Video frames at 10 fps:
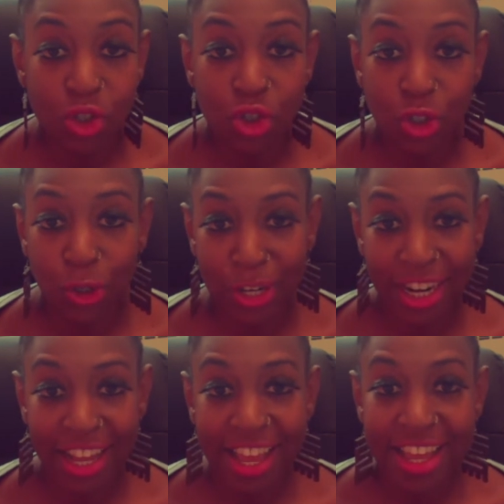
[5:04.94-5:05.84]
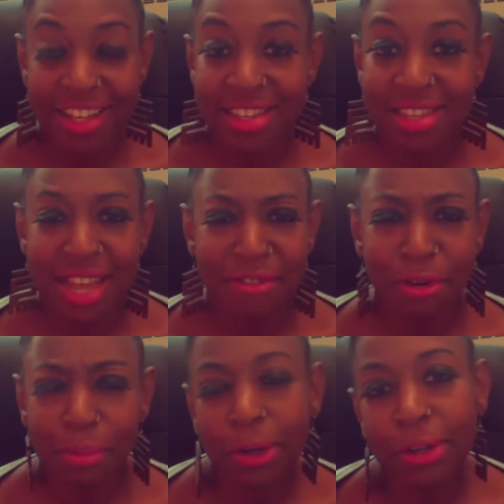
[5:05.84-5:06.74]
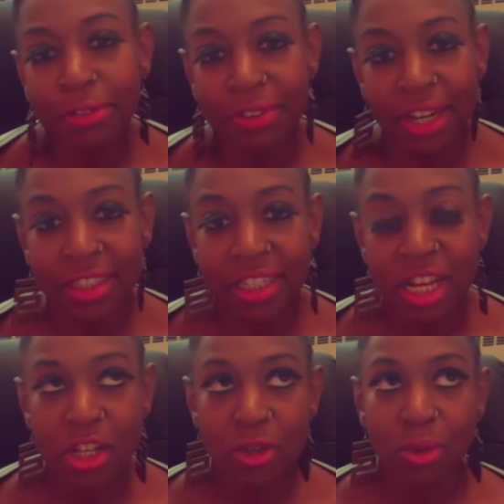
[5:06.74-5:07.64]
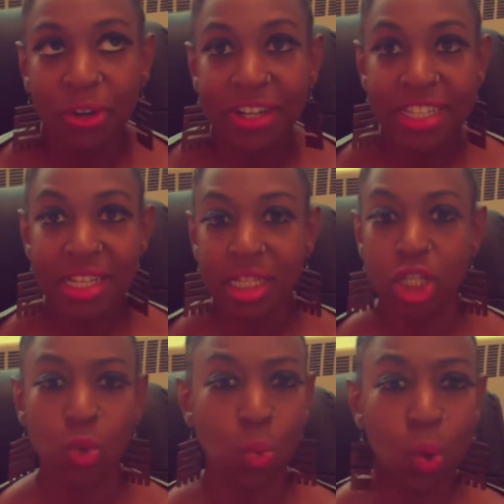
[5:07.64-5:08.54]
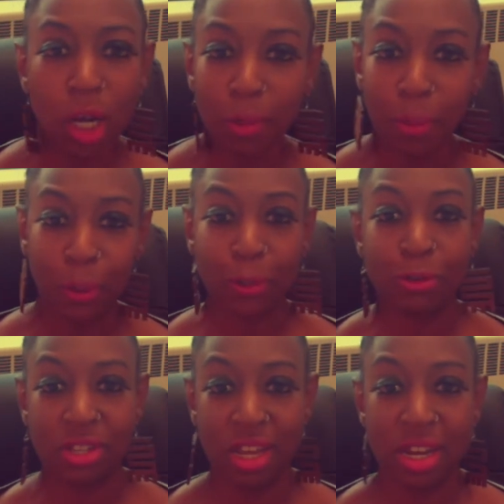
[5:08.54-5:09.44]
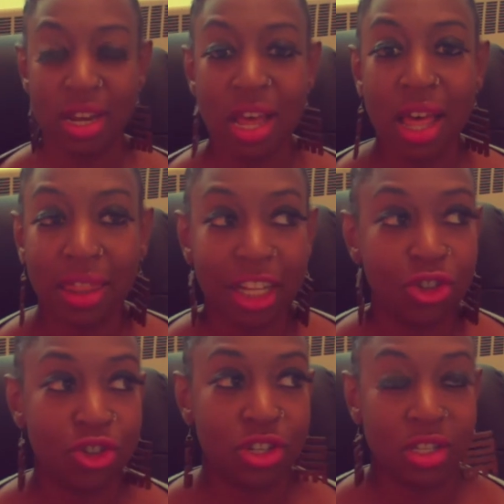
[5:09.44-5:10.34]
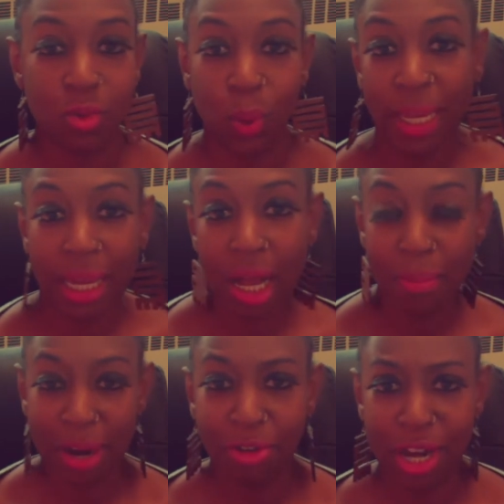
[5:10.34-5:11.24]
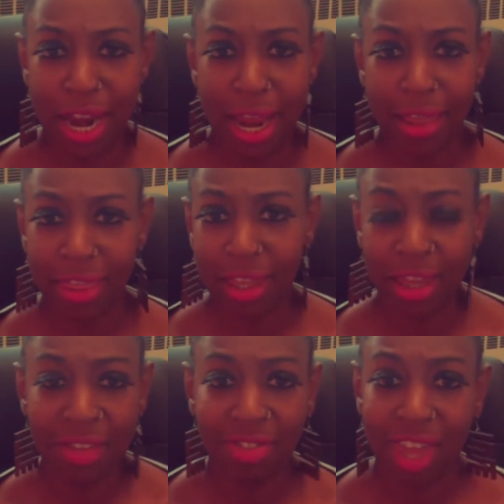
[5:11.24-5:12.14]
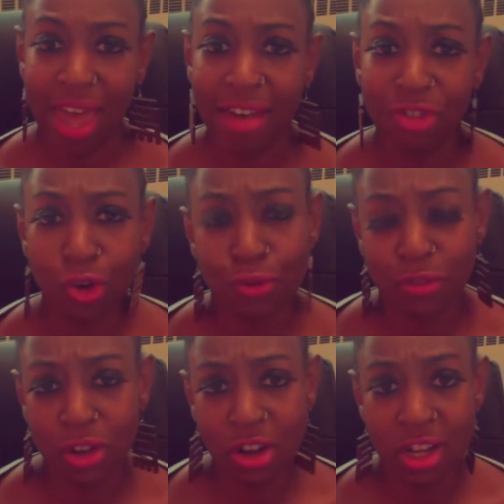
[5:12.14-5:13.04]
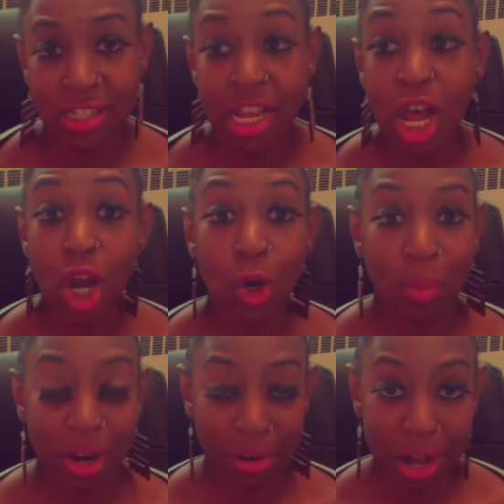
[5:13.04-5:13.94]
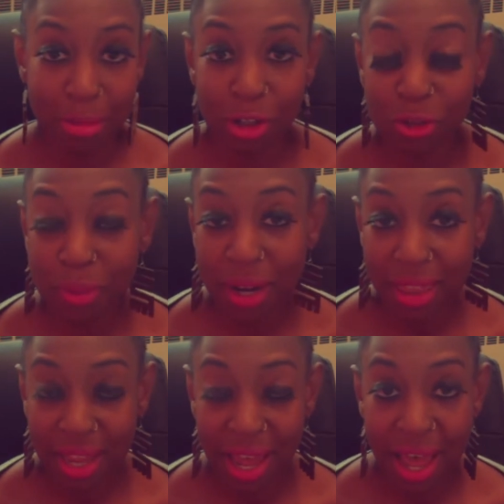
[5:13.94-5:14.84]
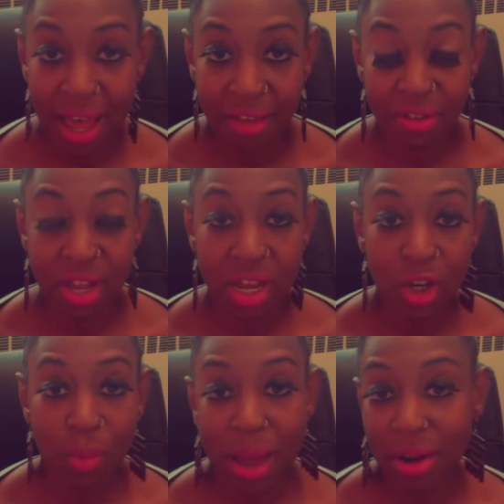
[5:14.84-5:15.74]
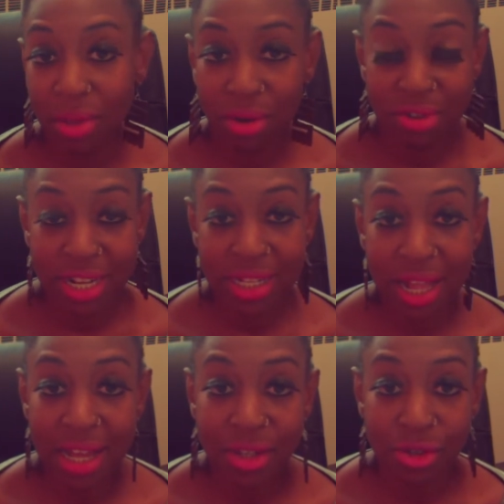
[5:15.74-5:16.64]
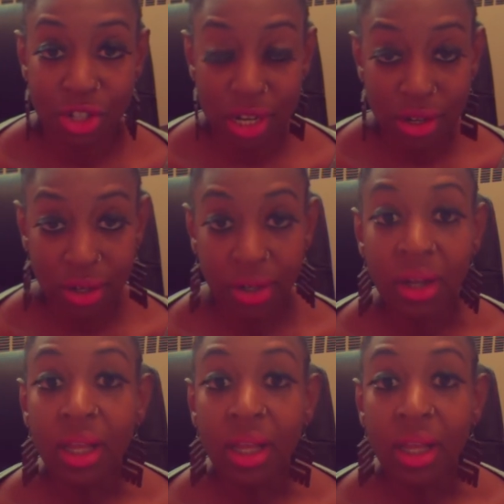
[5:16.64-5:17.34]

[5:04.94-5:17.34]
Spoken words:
journey. It's never perfect. So there isn't this one person that's just waking up every day thinking that they have no flaws, no matter how much money they have, no matter their race, class, or gender.